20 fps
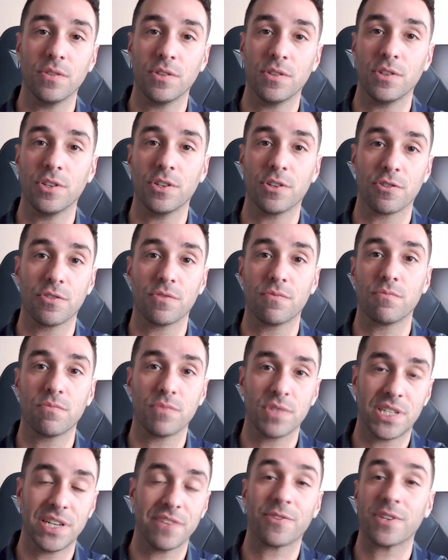your
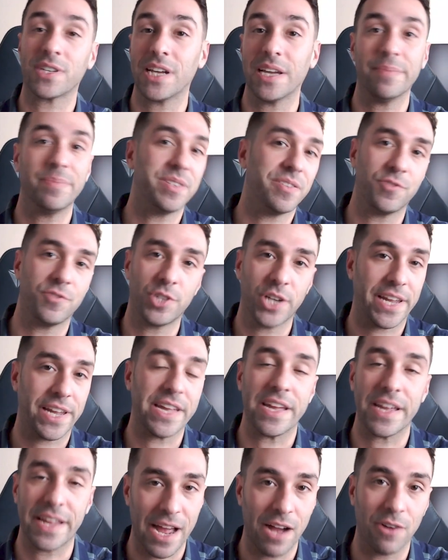different types of
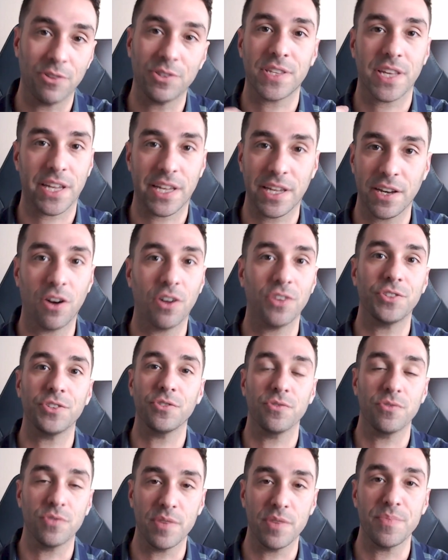checking accounts that can all
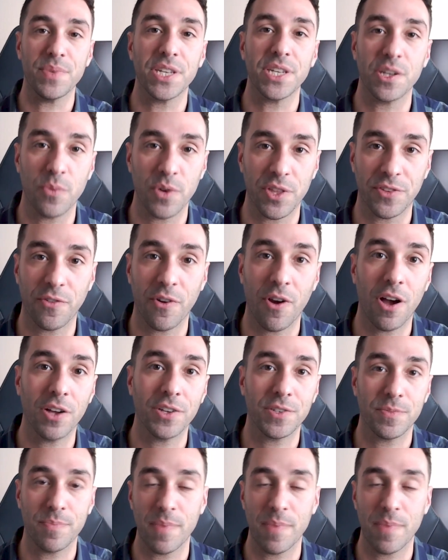do immediate withdrawals,